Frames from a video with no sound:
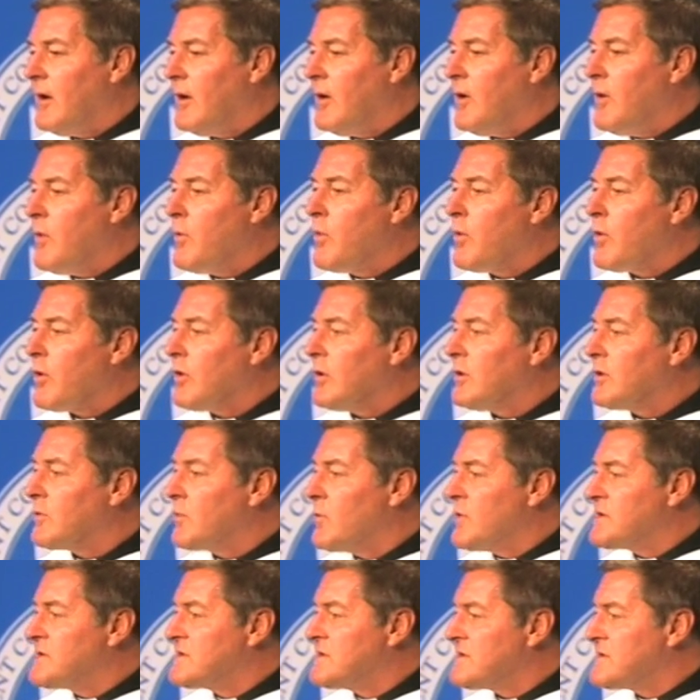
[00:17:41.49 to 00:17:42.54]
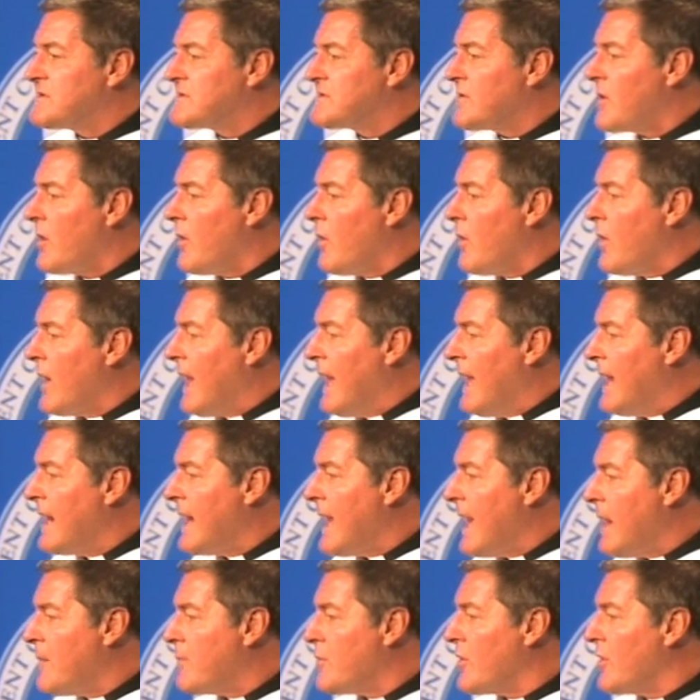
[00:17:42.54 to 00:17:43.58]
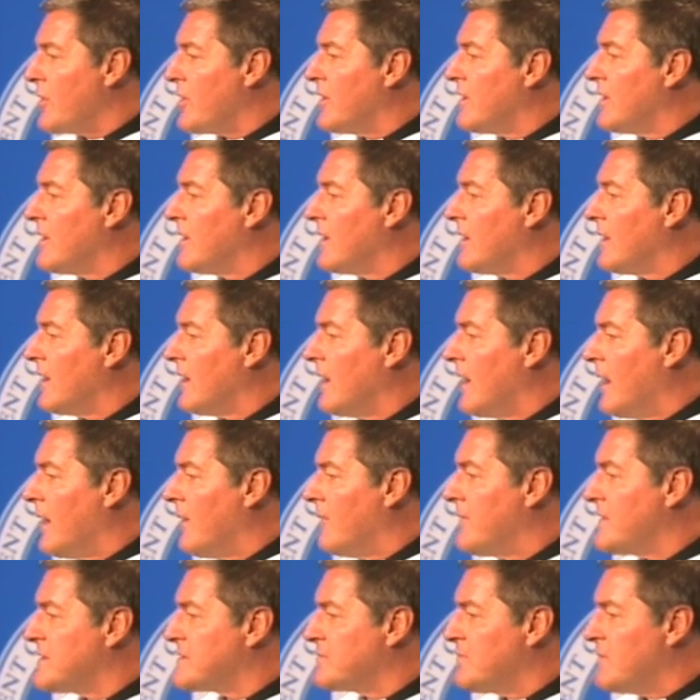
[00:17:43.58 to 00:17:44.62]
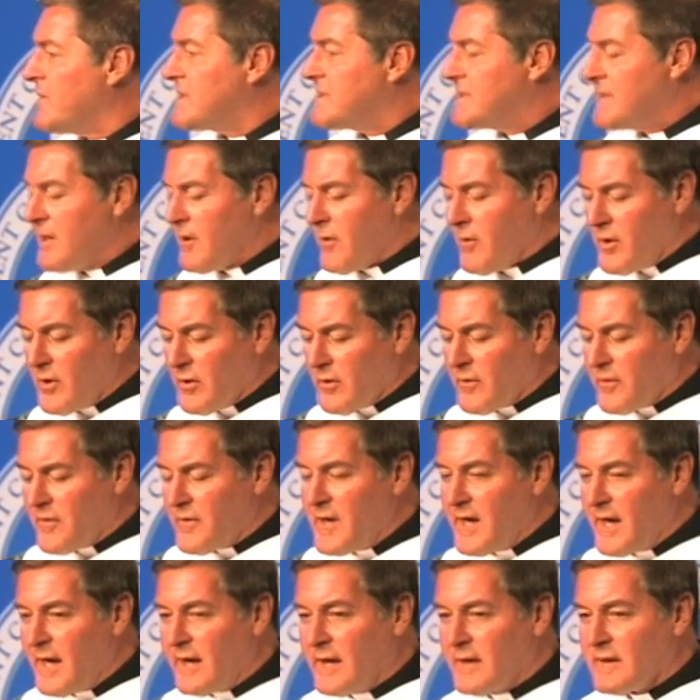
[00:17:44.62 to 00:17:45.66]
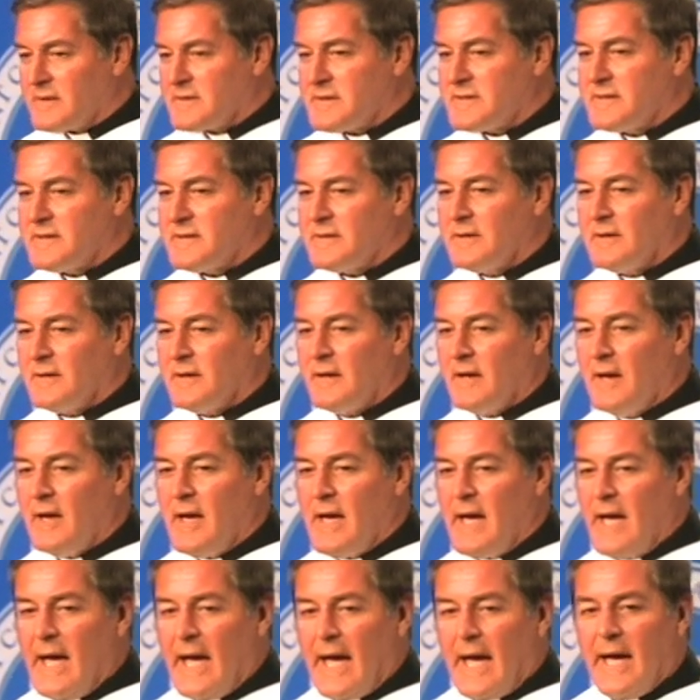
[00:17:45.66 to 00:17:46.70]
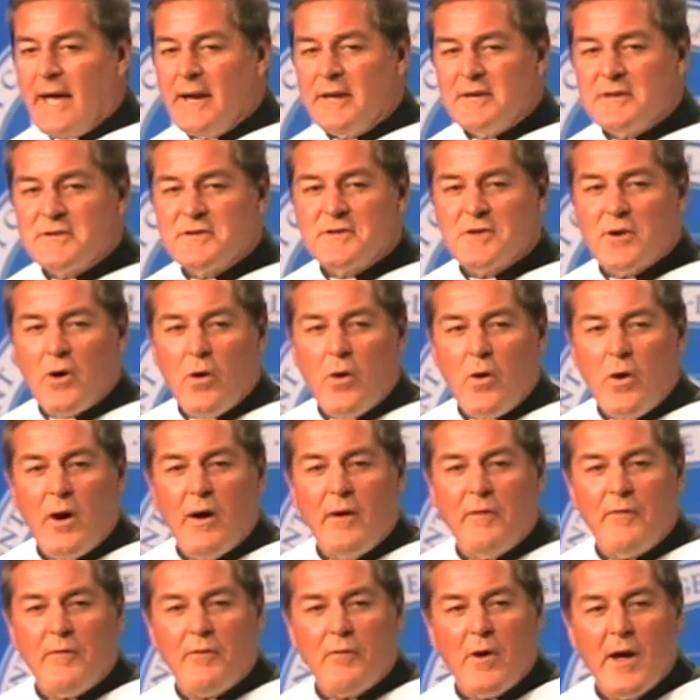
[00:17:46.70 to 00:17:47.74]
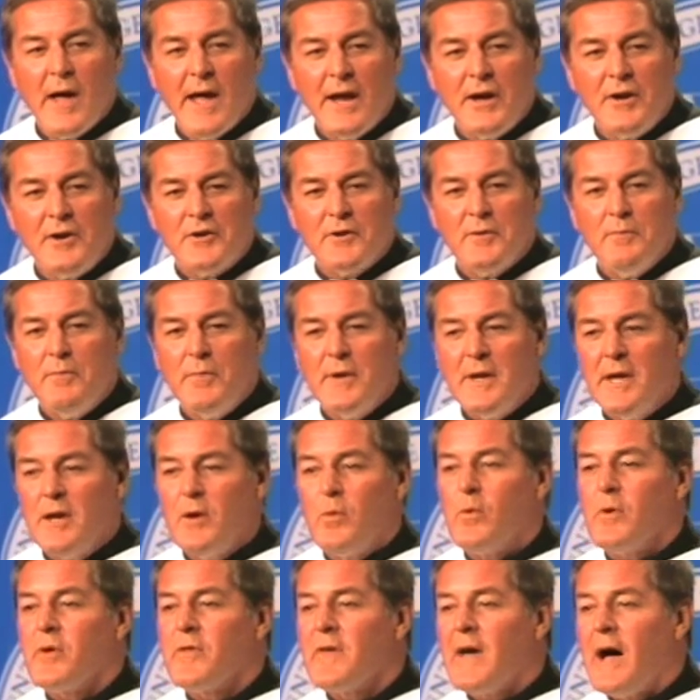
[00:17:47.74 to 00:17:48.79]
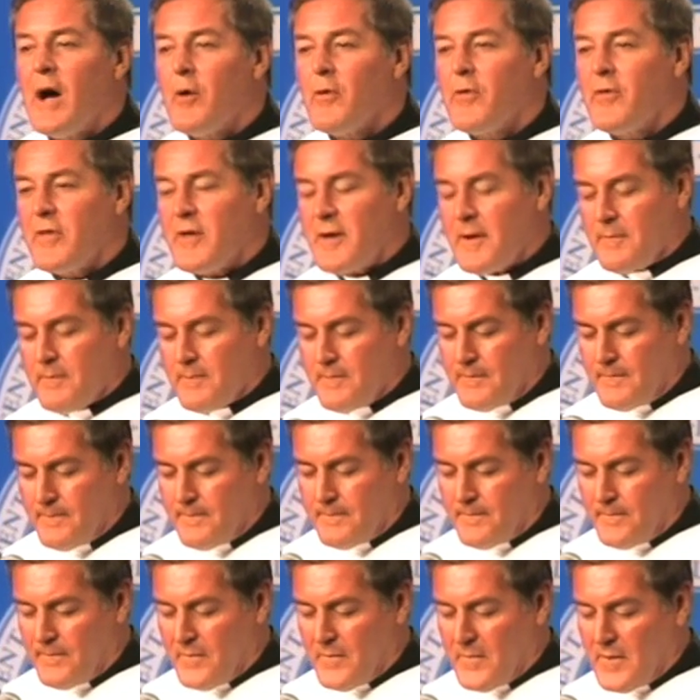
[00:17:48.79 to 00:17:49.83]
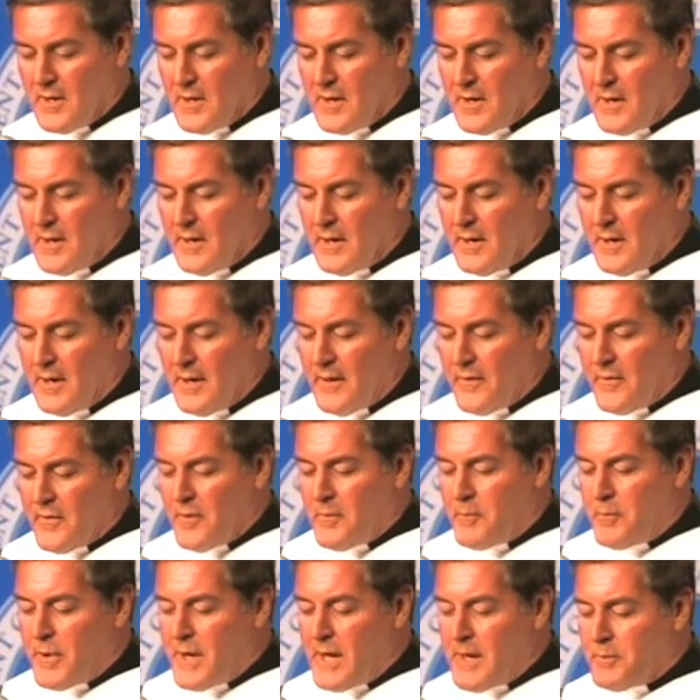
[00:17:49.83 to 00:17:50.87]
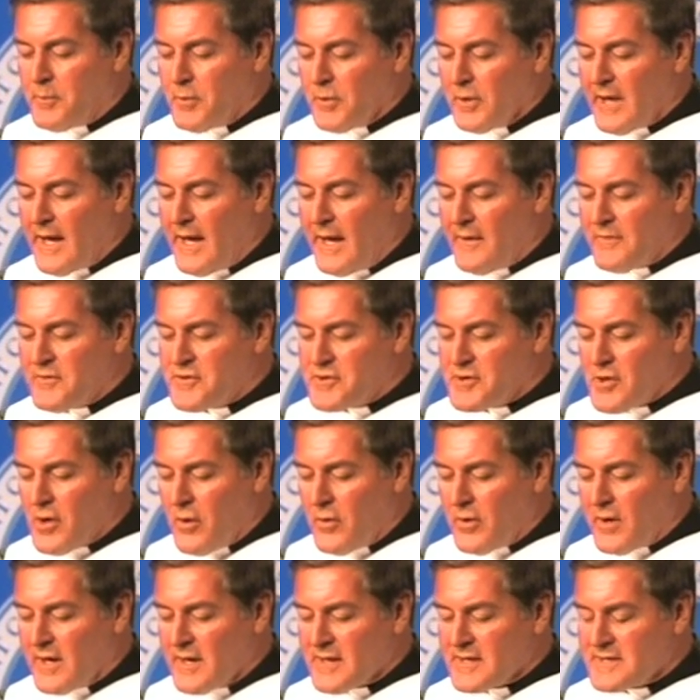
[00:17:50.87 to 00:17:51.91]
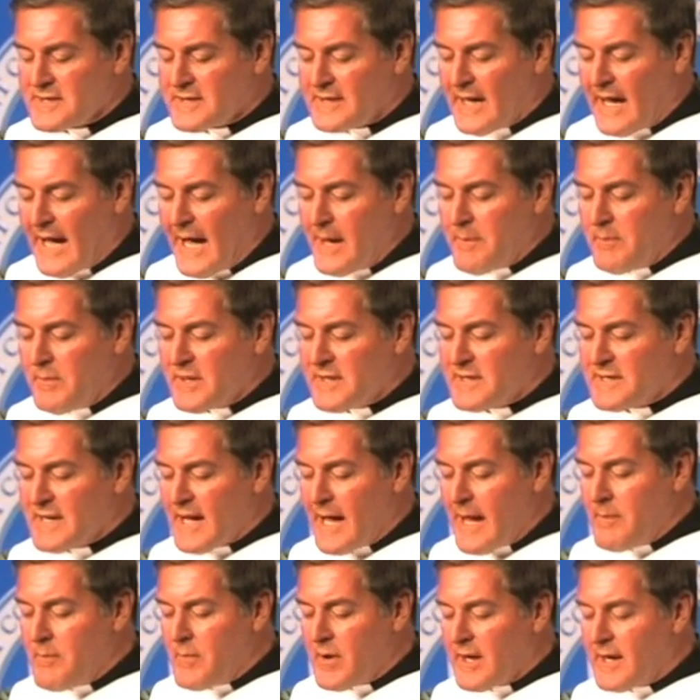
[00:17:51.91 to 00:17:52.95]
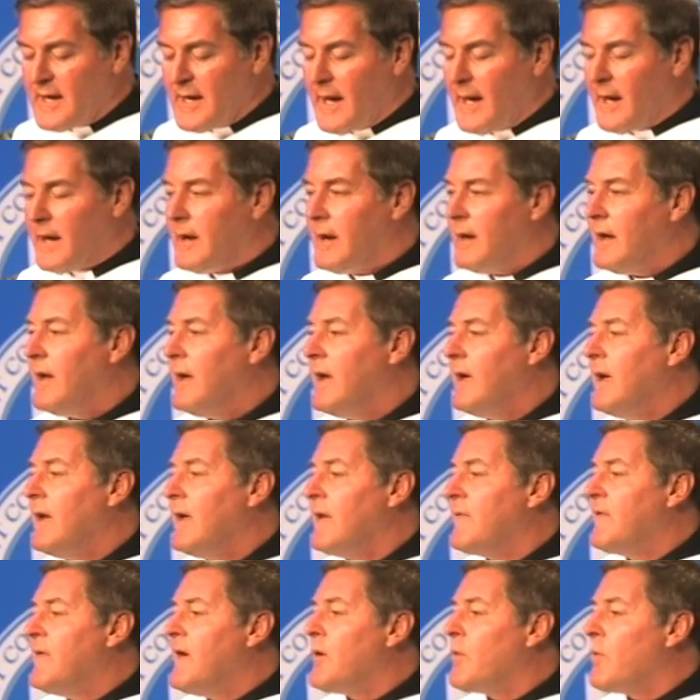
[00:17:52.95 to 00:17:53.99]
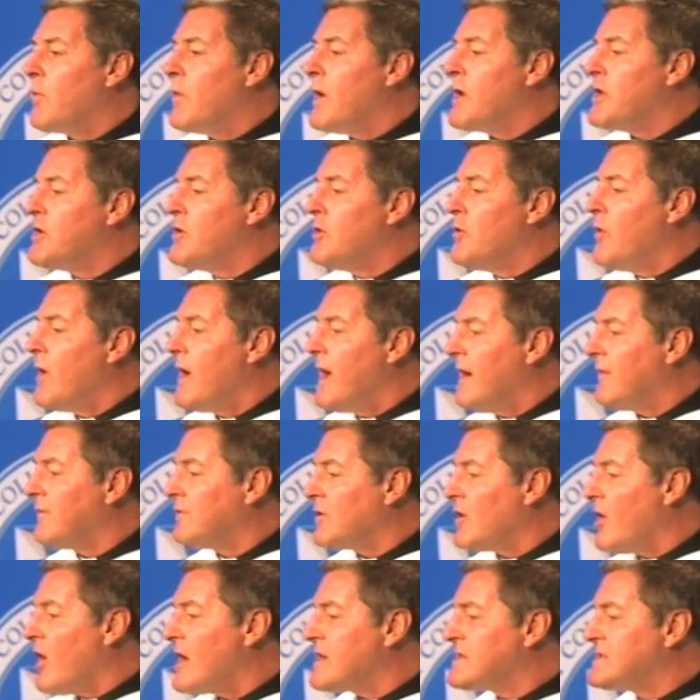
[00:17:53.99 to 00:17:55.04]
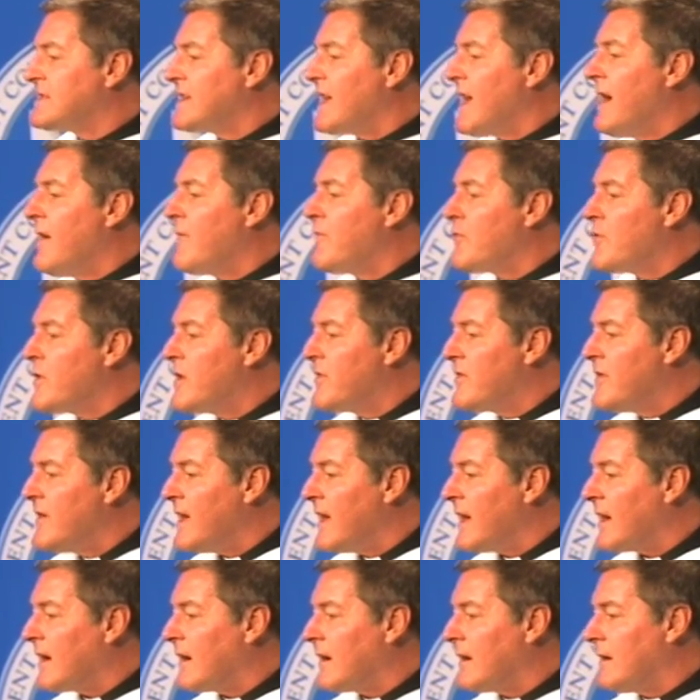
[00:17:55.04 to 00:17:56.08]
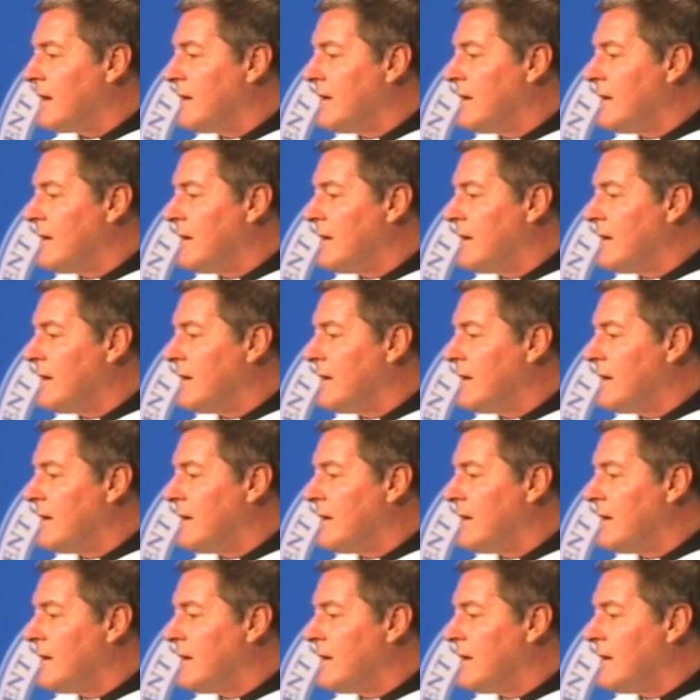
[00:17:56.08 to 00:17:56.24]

a world which is so enamored of its material things and is so afraid to be without them. The people have shown us time and time again that when you have lost everything